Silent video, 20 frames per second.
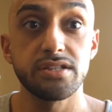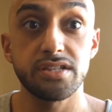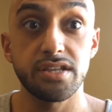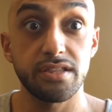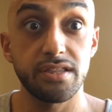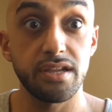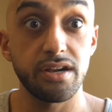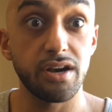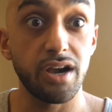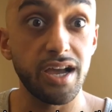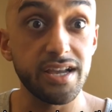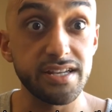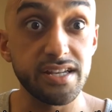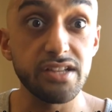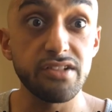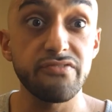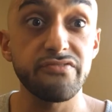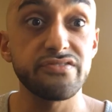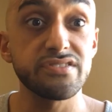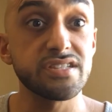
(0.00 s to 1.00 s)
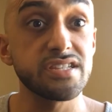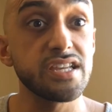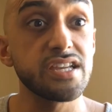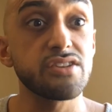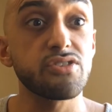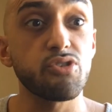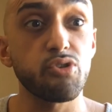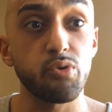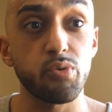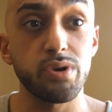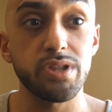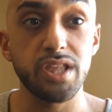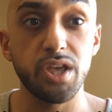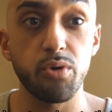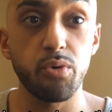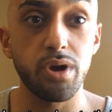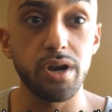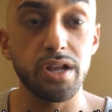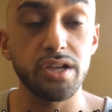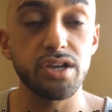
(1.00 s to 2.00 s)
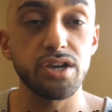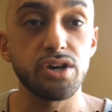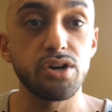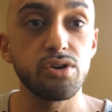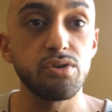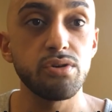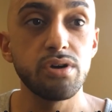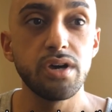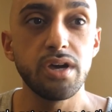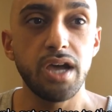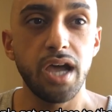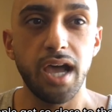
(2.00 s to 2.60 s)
to their ideal physique or where they want to go,